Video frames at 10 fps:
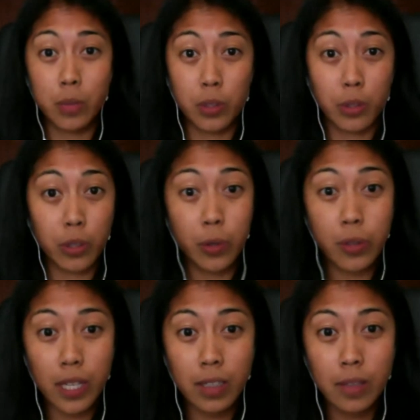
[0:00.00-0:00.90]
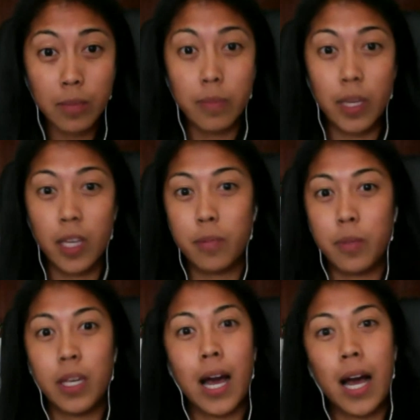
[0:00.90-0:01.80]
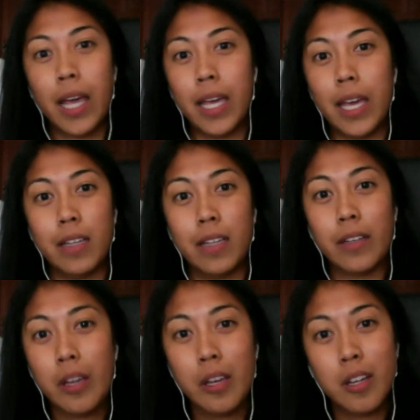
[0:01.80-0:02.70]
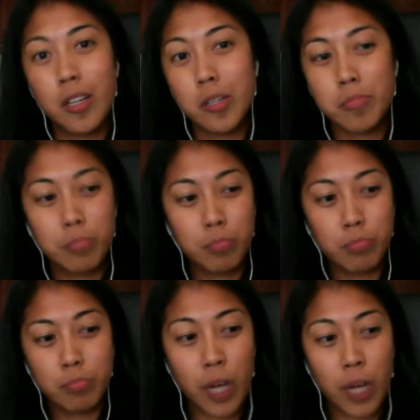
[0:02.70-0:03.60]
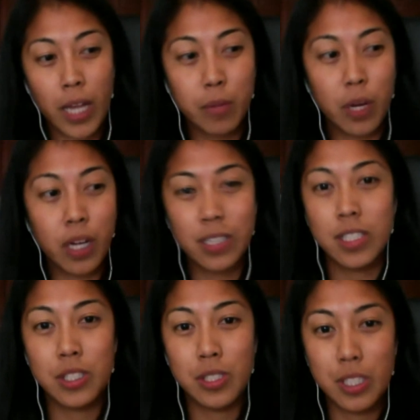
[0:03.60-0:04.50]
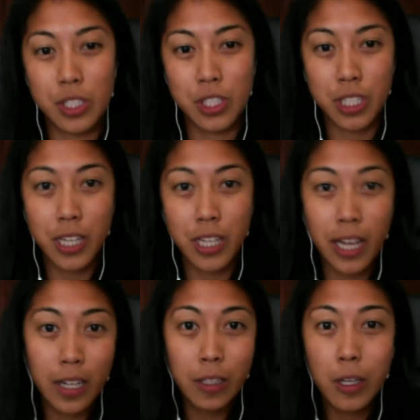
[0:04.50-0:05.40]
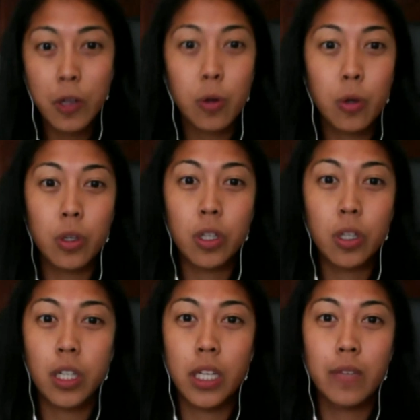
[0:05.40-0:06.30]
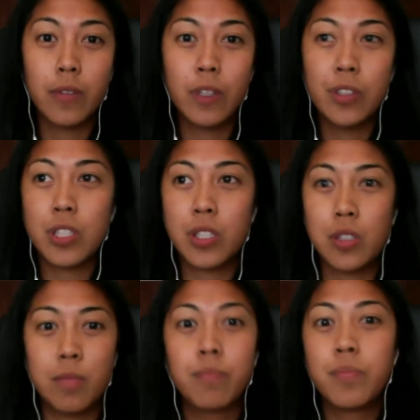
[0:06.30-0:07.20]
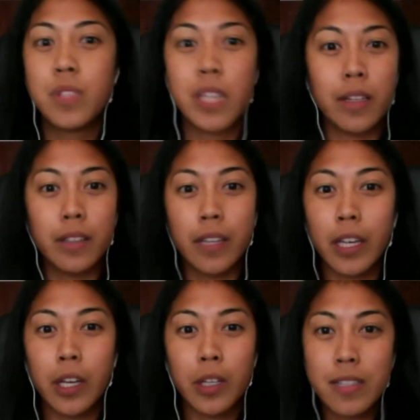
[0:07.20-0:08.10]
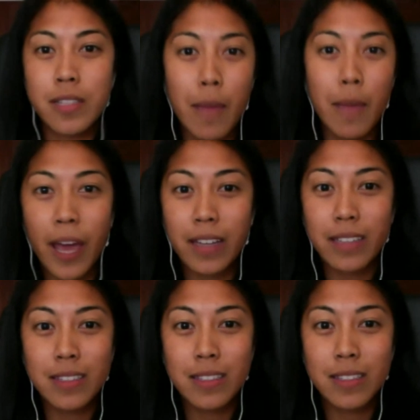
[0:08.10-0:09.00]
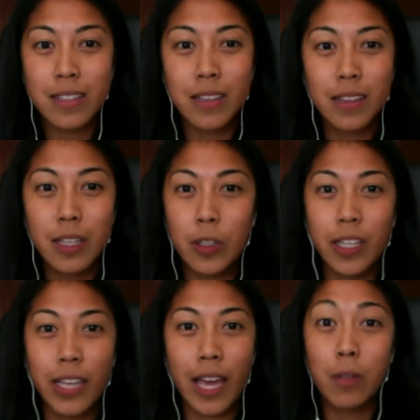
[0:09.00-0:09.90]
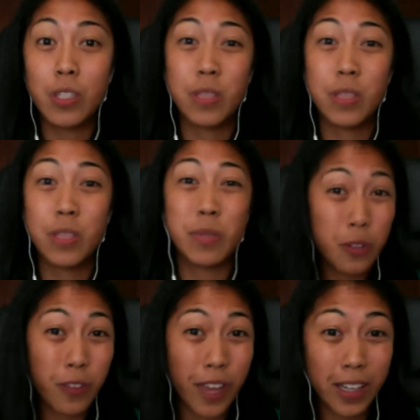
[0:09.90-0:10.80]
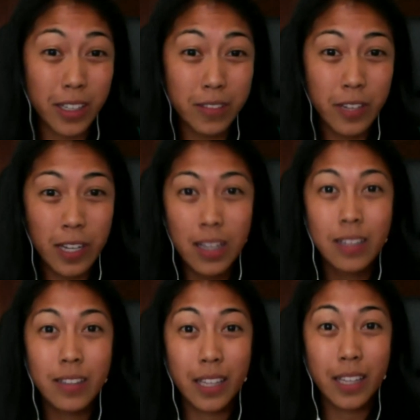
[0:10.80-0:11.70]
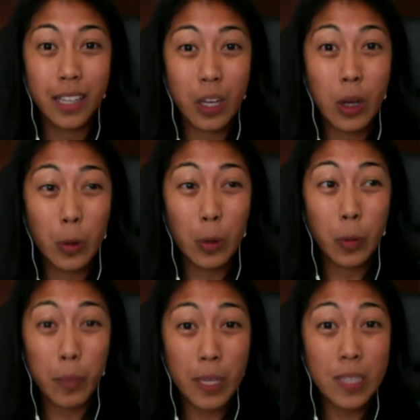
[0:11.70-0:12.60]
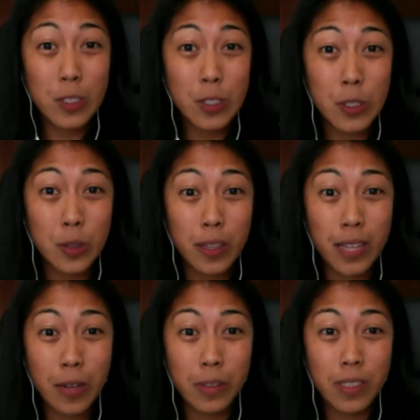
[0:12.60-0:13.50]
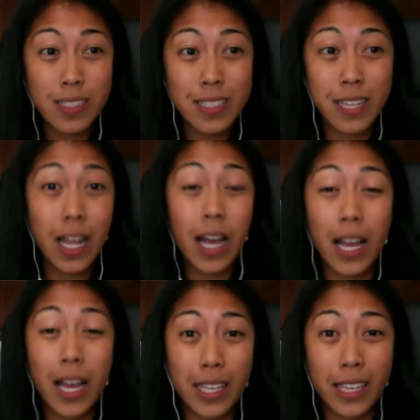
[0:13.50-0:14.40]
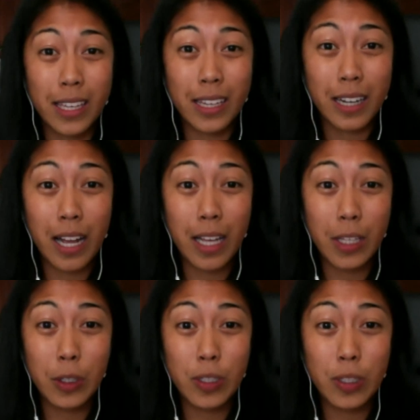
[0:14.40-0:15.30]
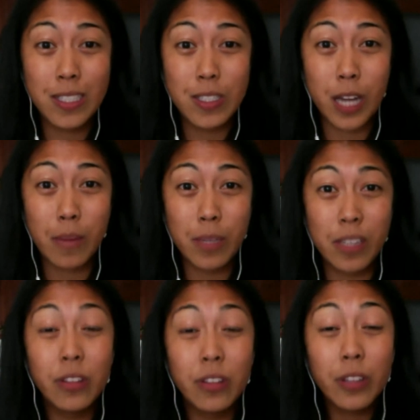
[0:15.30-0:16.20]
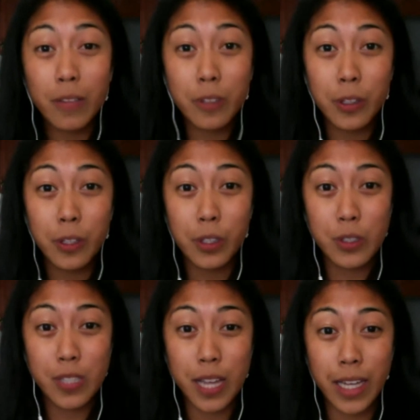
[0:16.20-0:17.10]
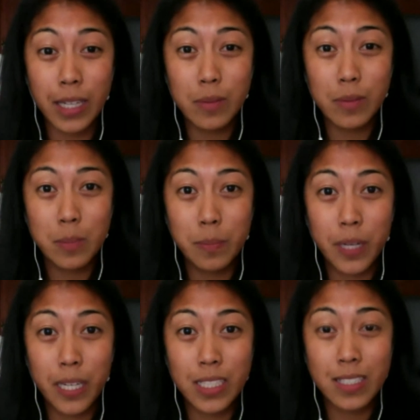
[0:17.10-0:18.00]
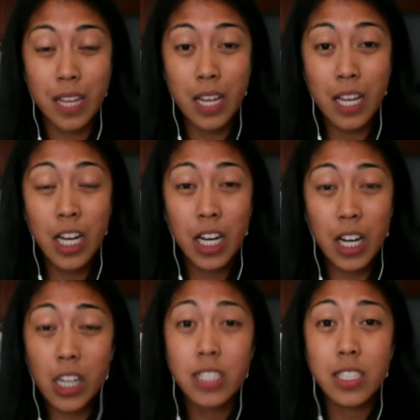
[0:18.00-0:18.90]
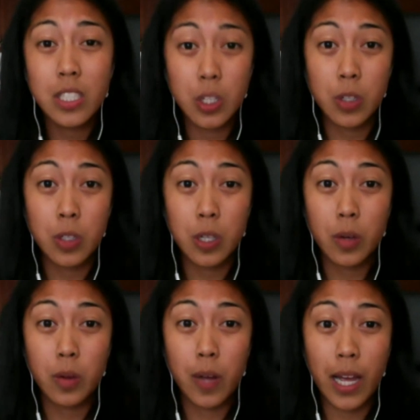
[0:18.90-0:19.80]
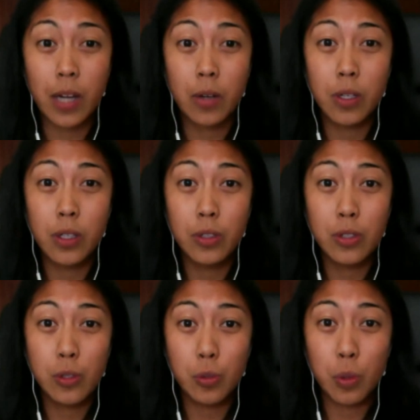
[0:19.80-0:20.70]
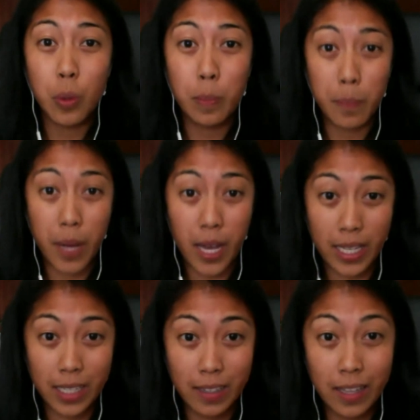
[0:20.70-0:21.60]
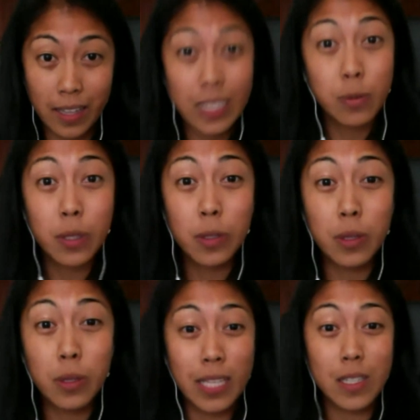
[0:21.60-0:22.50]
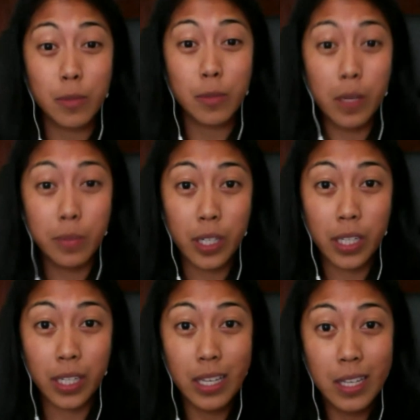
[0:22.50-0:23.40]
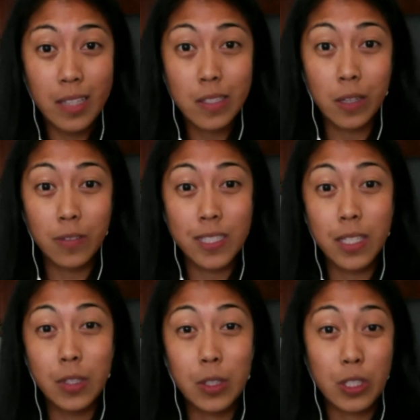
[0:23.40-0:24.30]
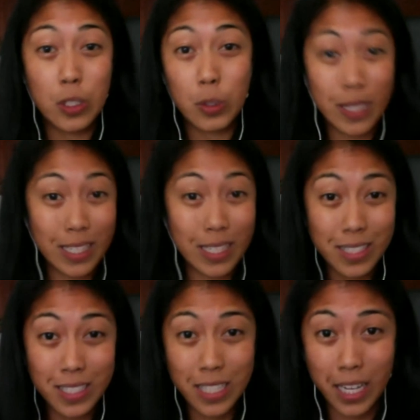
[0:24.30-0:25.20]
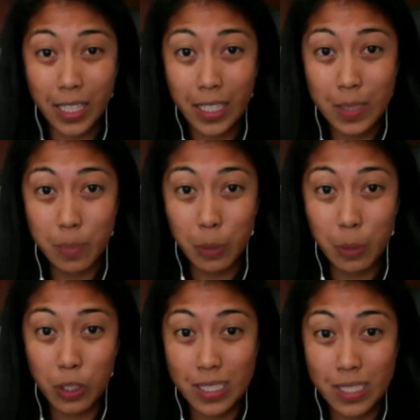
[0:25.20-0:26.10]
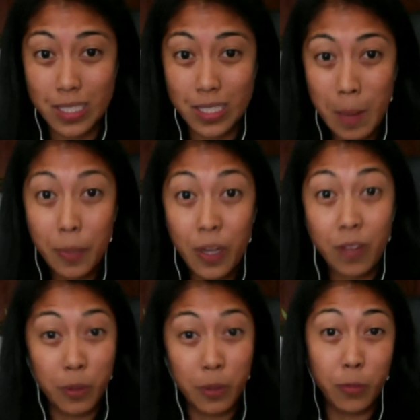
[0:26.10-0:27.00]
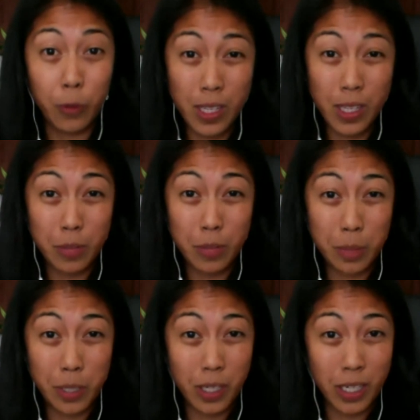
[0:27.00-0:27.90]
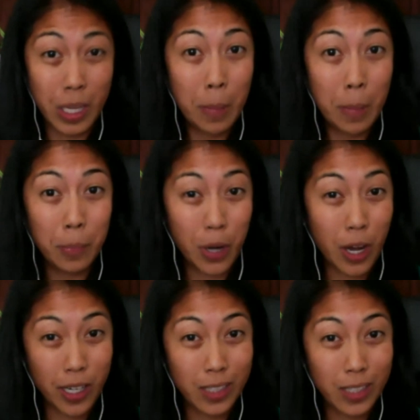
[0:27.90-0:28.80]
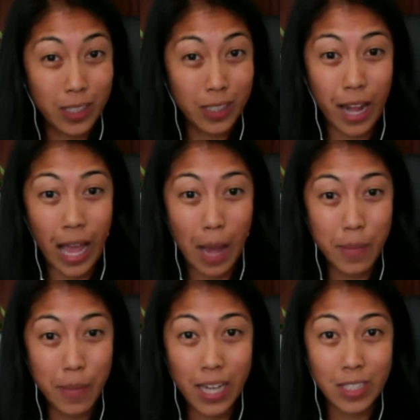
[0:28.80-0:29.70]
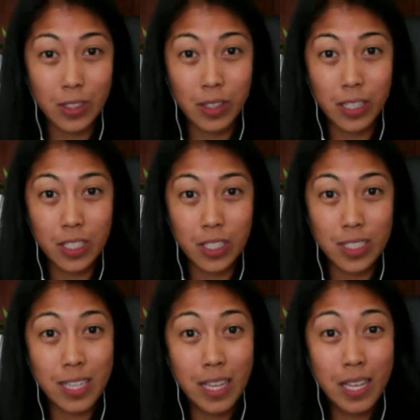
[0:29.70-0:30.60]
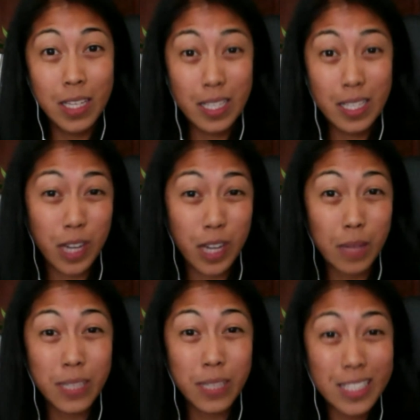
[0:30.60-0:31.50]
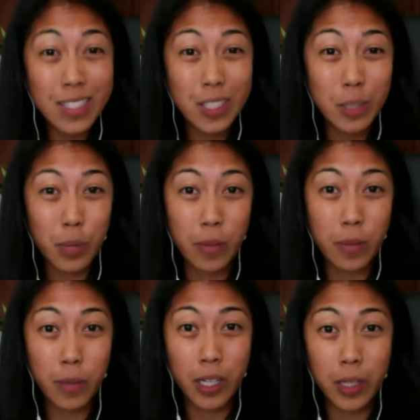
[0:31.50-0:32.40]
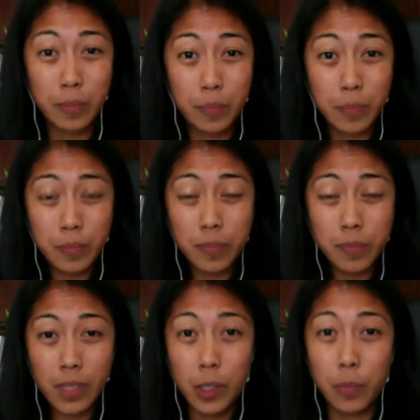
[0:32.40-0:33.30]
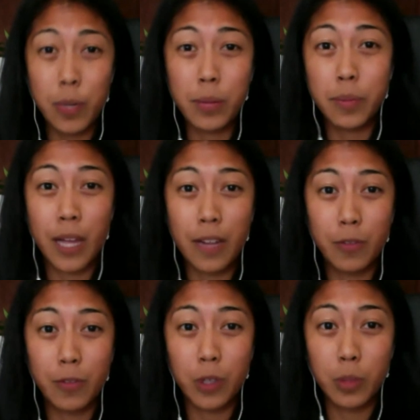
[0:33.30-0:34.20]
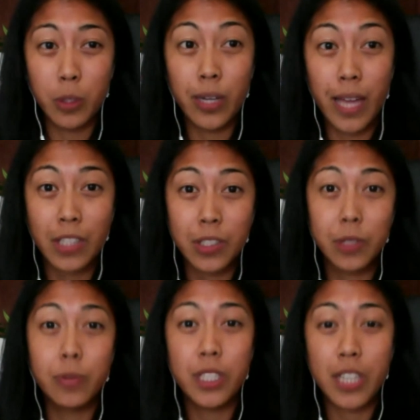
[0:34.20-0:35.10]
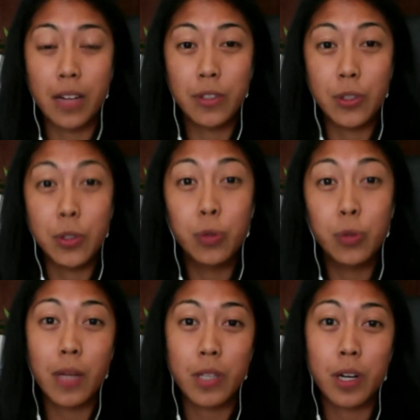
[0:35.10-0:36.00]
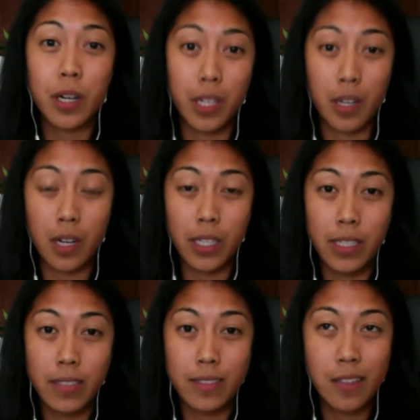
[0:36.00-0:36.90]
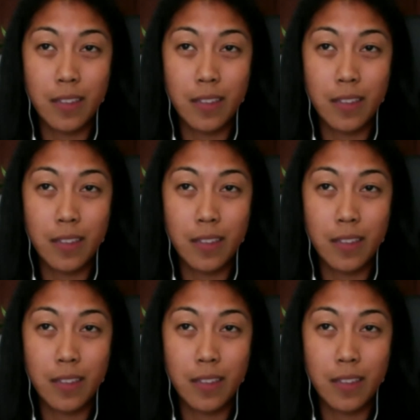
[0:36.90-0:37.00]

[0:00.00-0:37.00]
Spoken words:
clothing, may it be high-end products such as Chanel, or even just your daily snapbacks that you can get, which I'm a huge fan of. Like, biggest issue on that one is that I can go to Instagram and love all those items, but I just honestly don't know how to buy it. And that's one of the things that Redberry solves, is that you can just do instantaneous purchase. But before that Redberry product or that app actually launches, Instagram is your primary platform where you can actually reach out to that target audience.